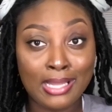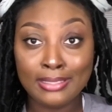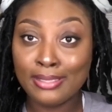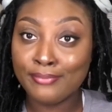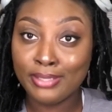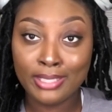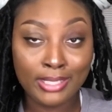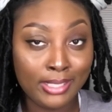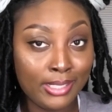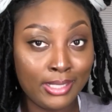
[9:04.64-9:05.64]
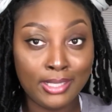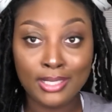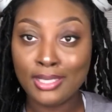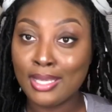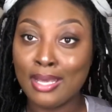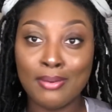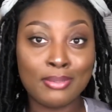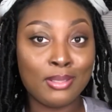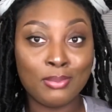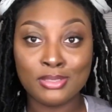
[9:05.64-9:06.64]
I love it. And I don't
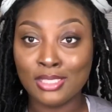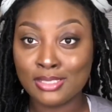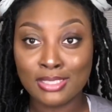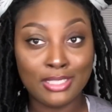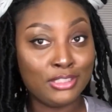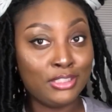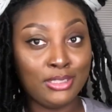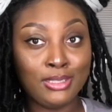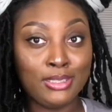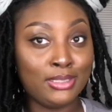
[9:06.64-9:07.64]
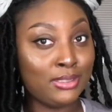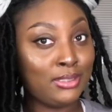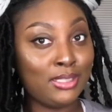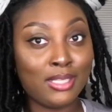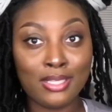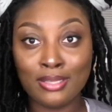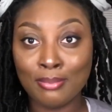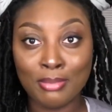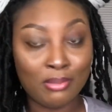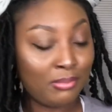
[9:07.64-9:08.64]
care what y'all say. She is the
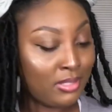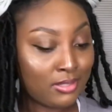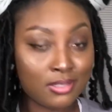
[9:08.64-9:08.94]
moment.